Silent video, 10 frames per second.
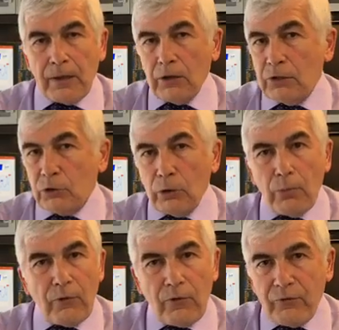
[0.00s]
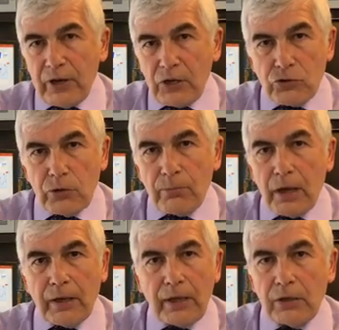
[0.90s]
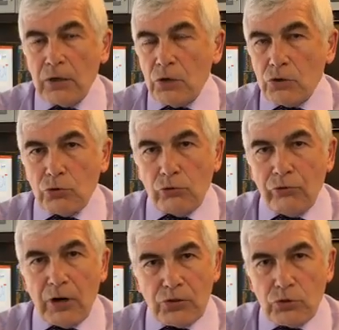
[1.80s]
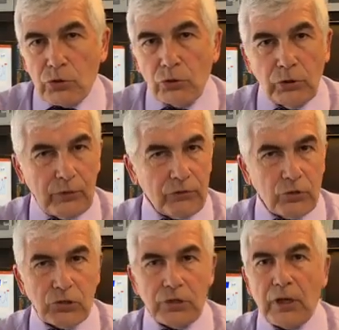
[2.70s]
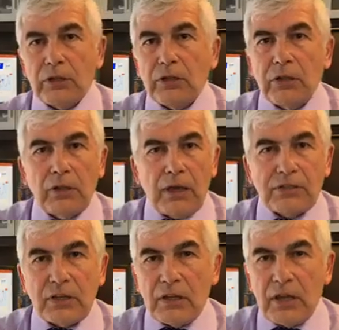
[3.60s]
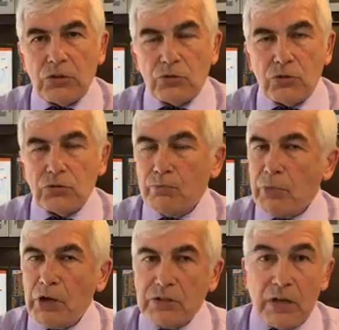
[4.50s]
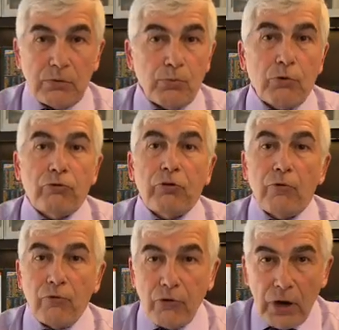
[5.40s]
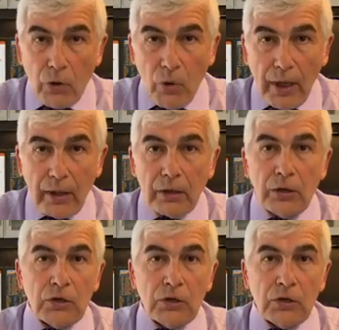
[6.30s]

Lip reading: In terms of a financial market, so far so good. If you check the asset classes, bonds has performed very well.